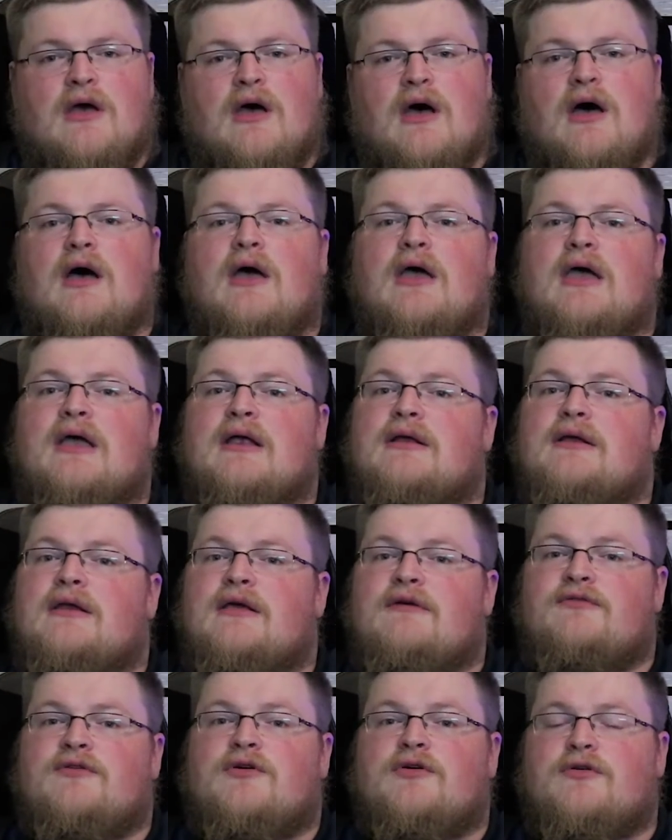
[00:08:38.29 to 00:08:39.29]
And
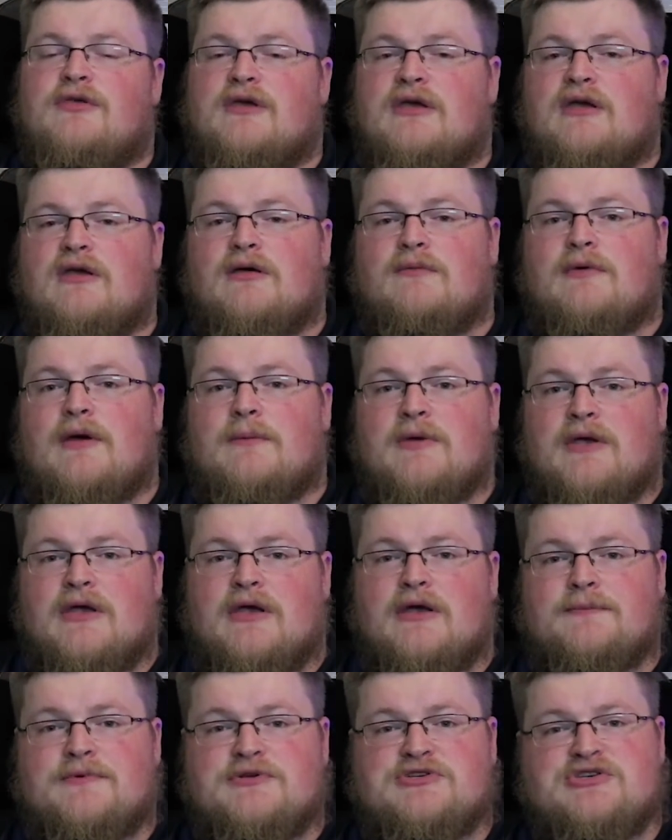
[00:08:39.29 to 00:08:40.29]
if you're thinking about
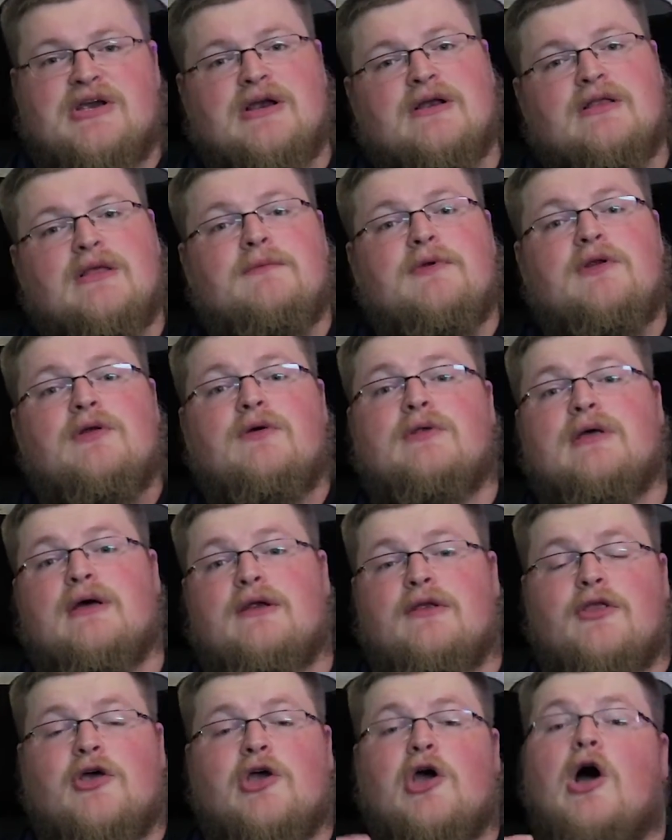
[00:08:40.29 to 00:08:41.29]
picking up a chair, let me know
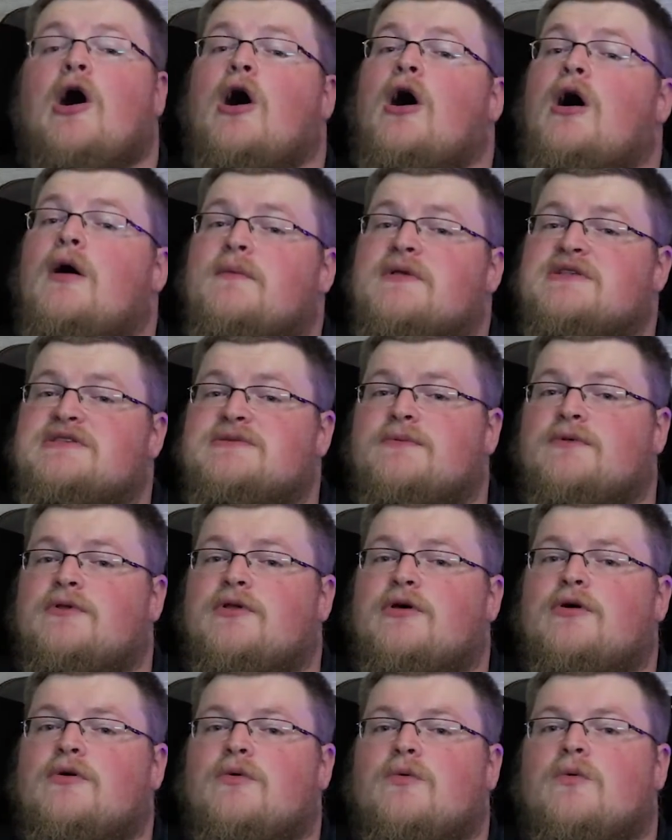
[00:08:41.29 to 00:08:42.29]
down in the comments
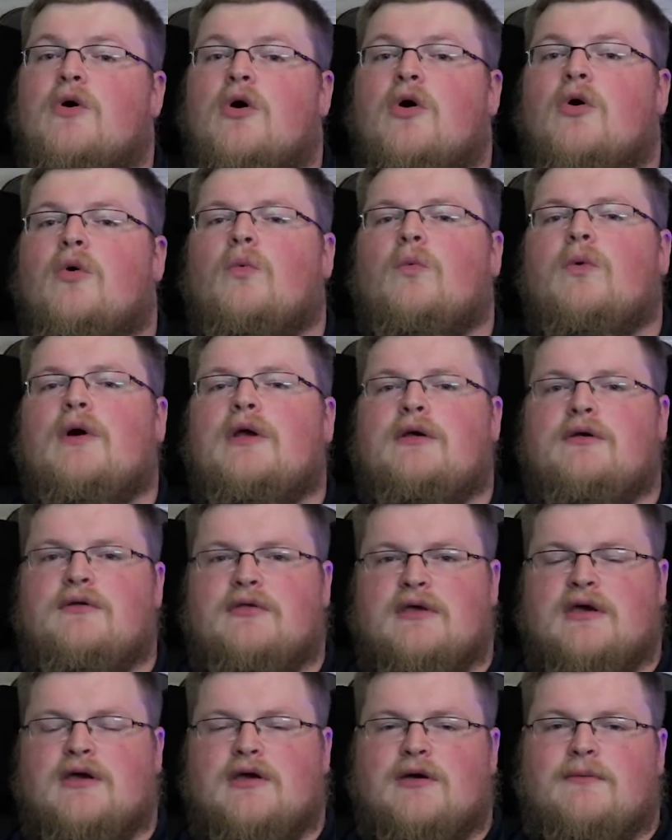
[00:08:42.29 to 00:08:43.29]
below what you're
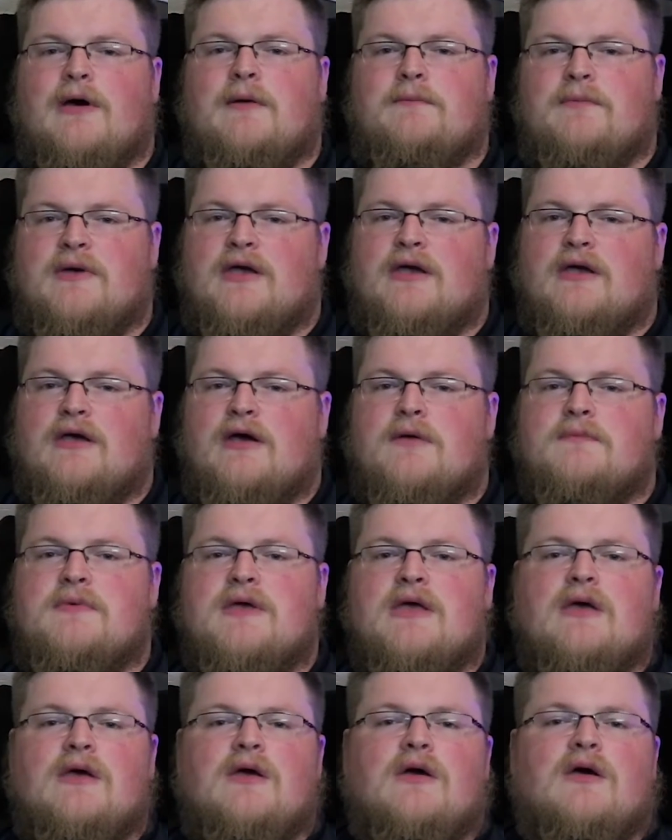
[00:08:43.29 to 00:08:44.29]
thinking about picking up,
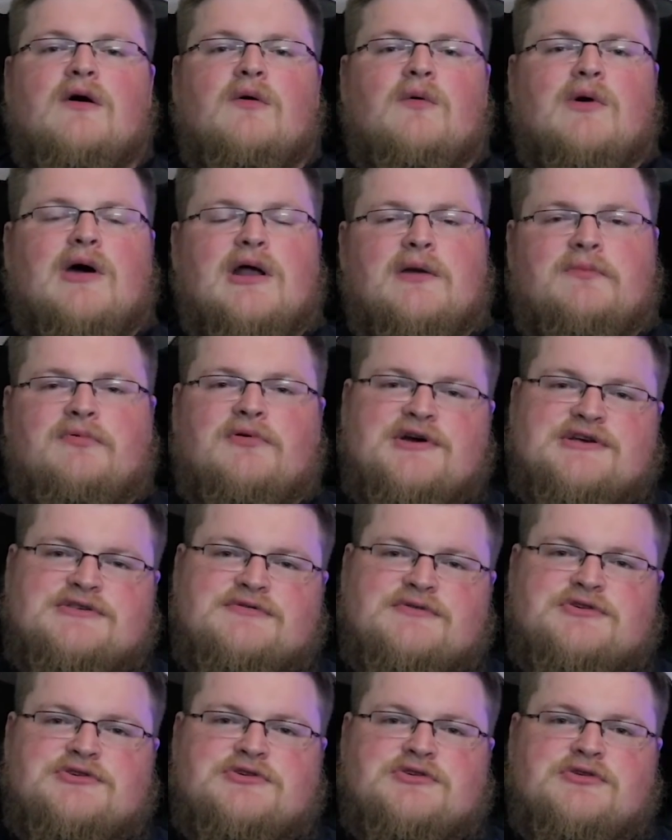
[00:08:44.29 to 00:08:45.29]
what kind of
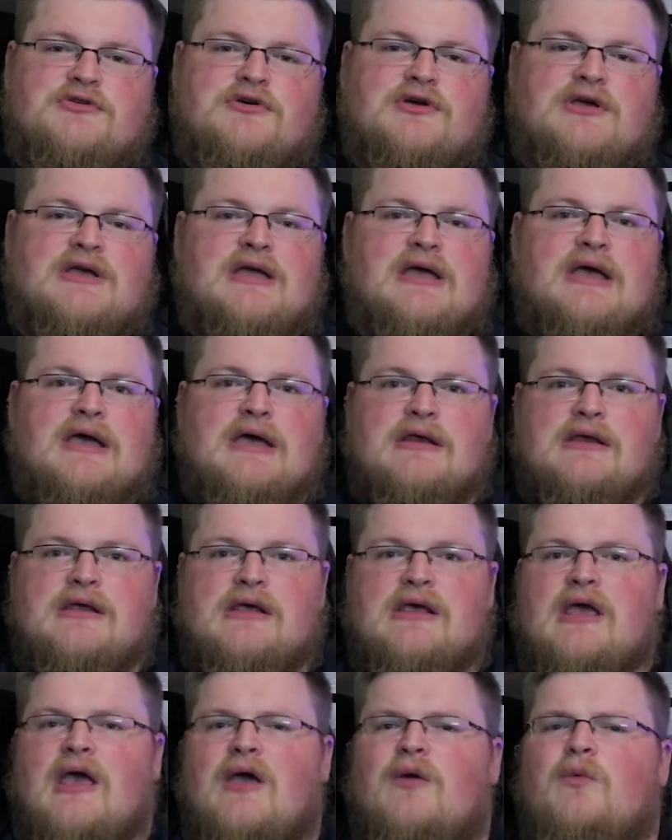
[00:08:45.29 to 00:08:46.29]
price range you're looking at,
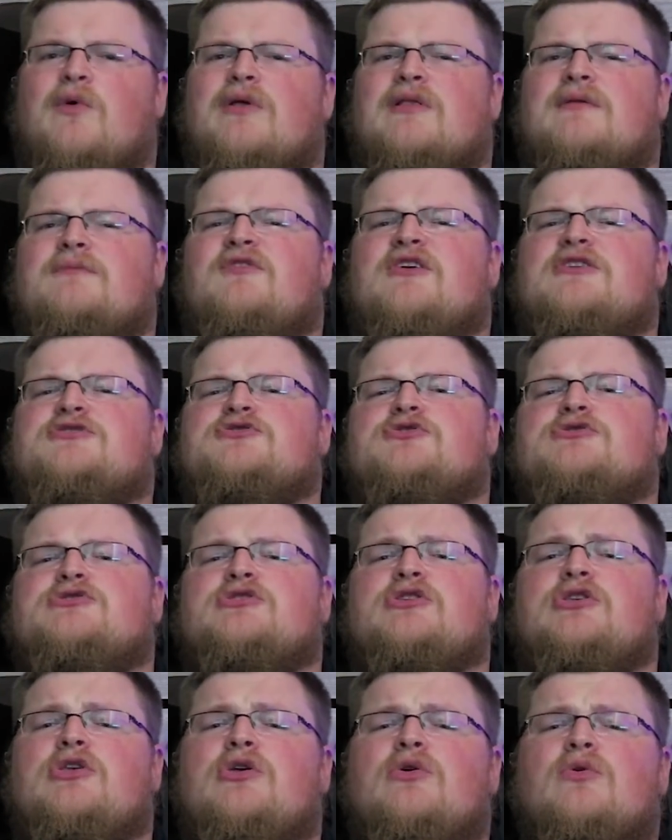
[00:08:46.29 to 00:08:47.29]
and what
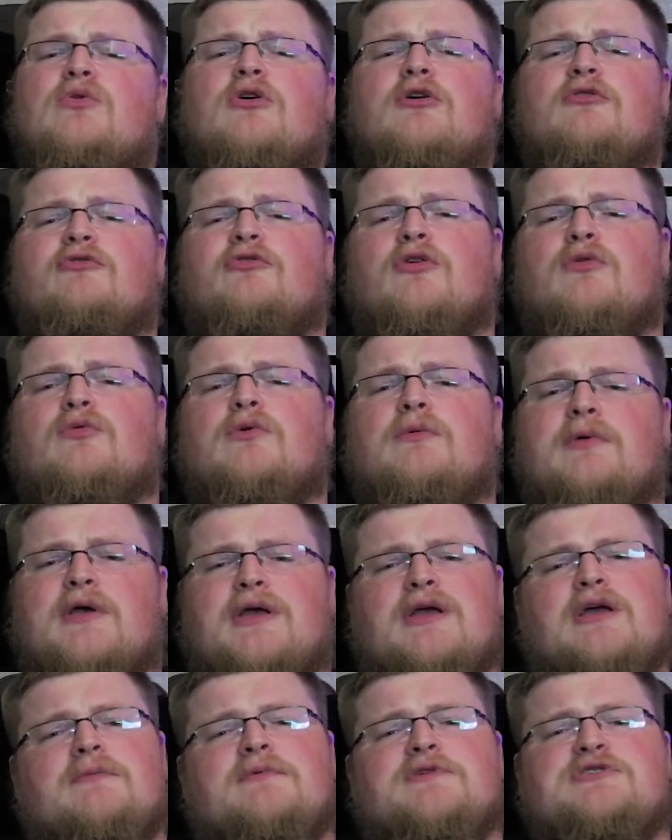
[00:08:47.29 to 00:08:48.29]
features you look for when
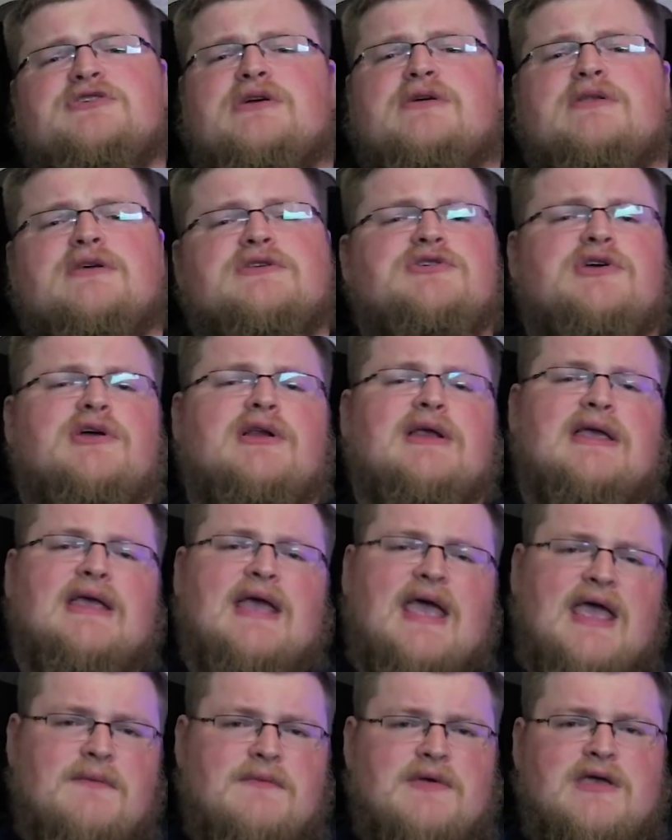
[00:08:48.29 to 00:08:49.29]
picking up a chair that you're going to
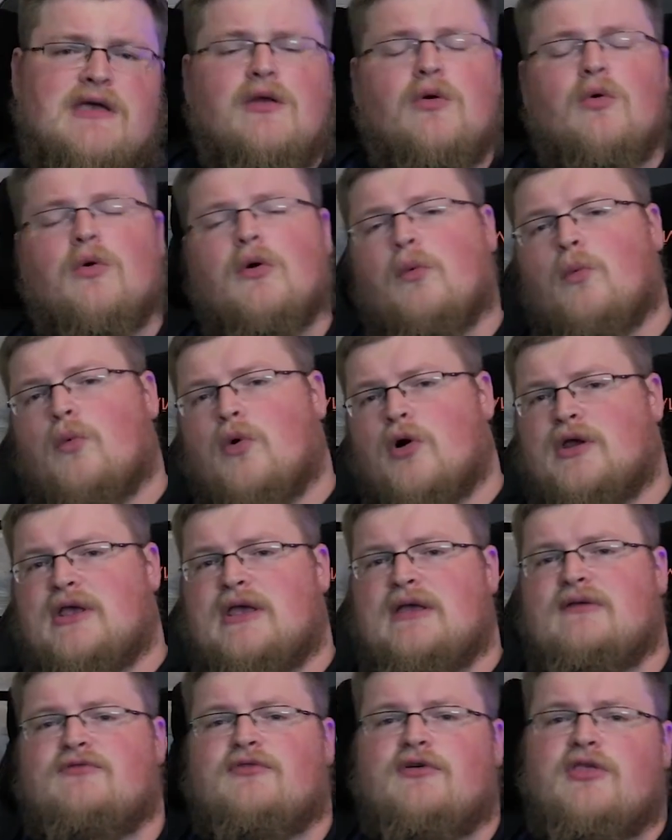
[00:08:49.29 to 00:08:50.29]
game in or
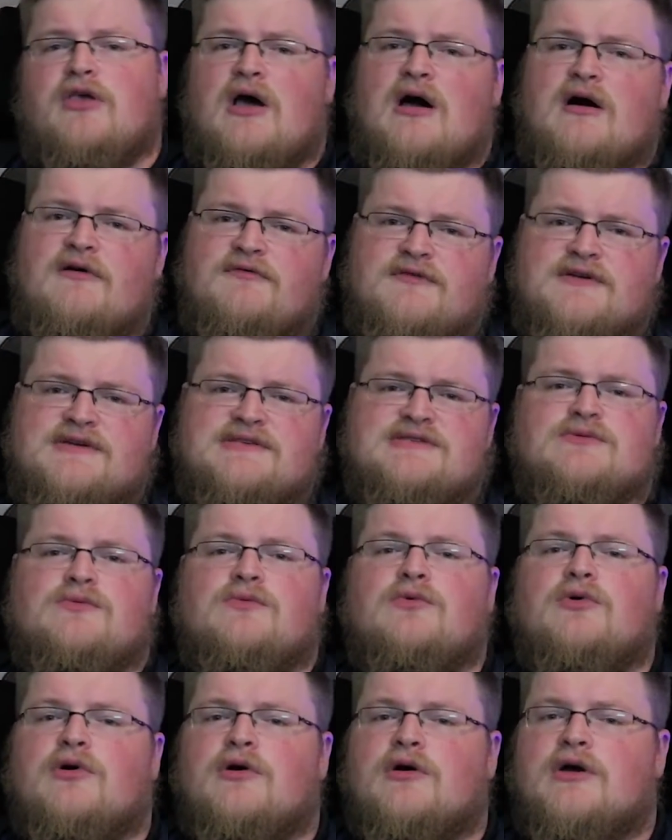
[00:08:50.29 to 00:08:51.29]
work in for the office
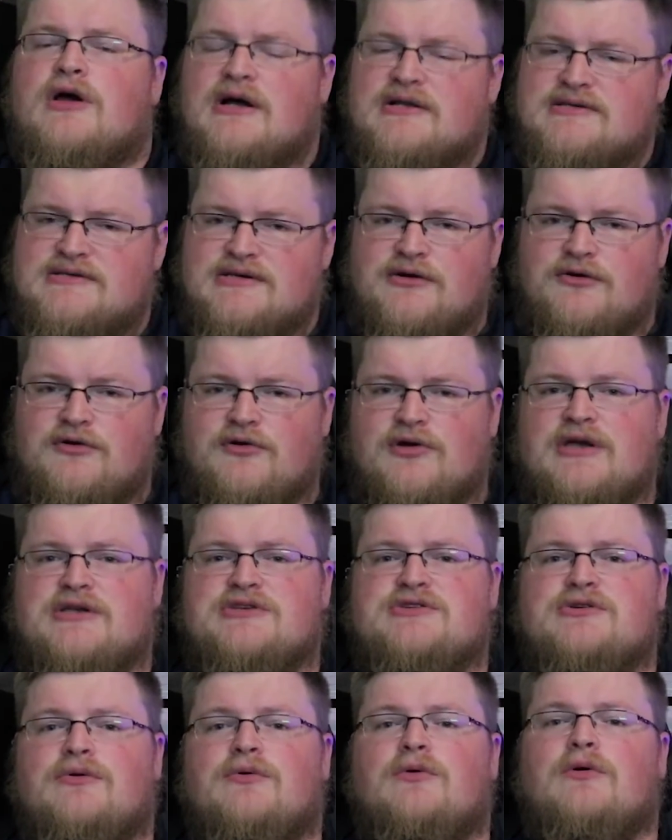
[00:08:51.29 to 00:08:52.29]
or content
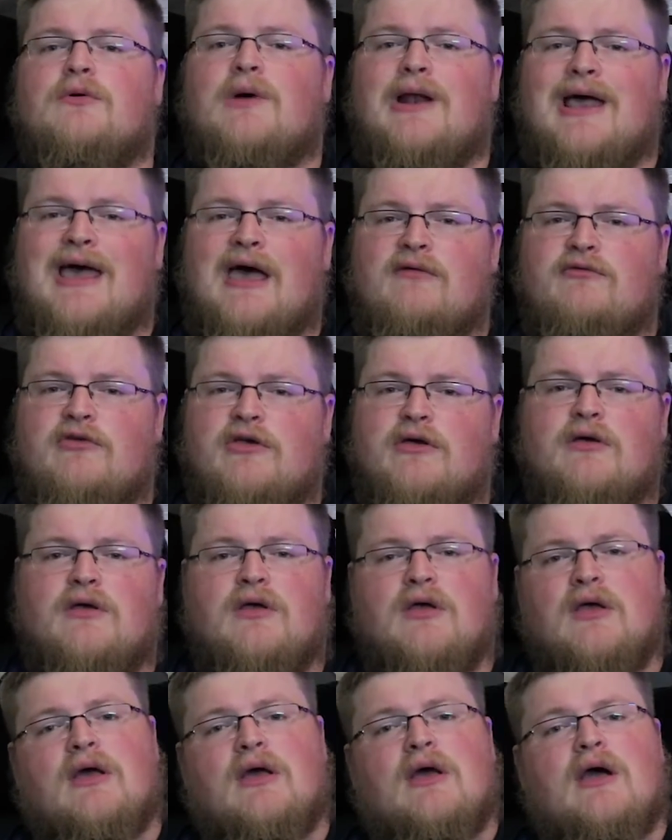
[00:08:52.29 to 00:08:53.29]
creation or what have you.
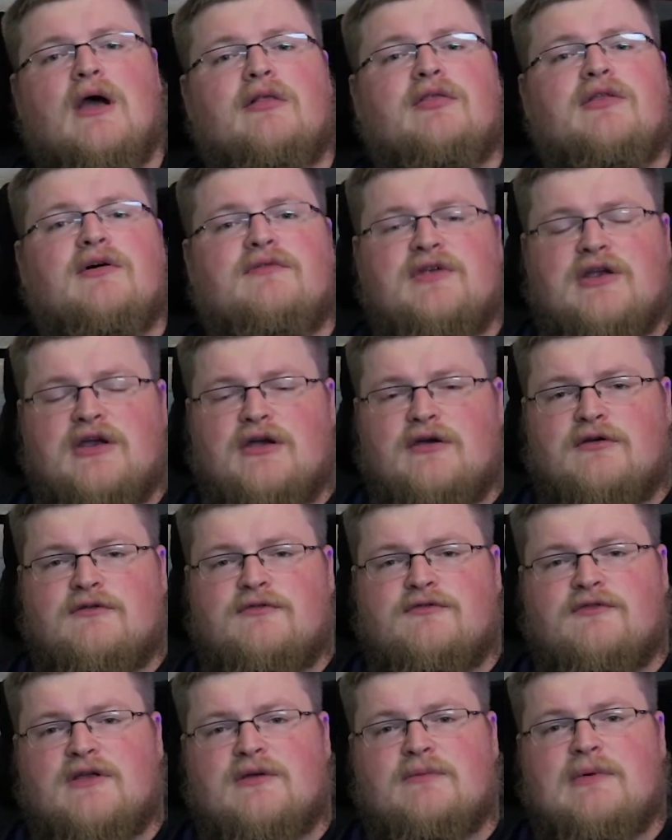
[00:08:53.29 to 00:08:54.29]
I'd love to hear your
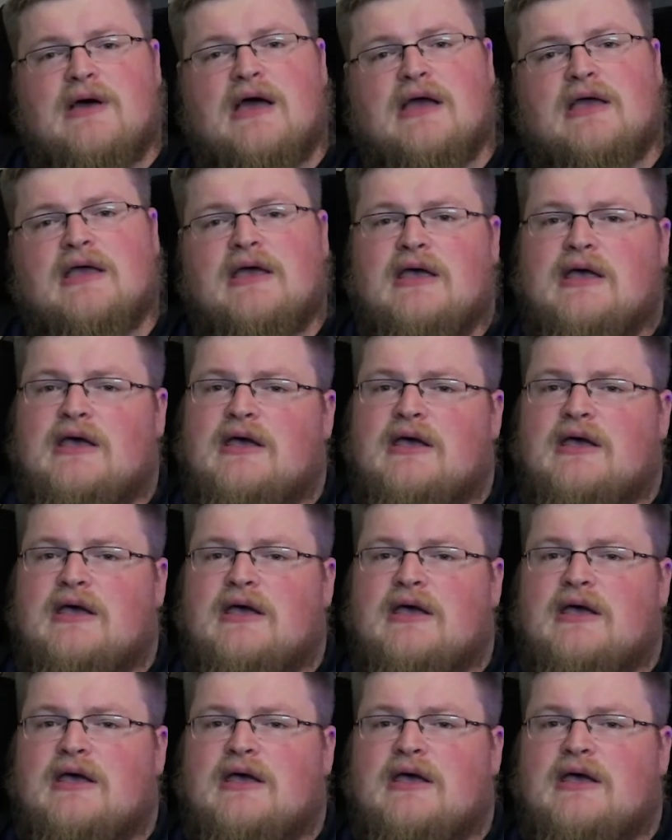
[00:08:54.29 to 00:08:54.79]
feedback.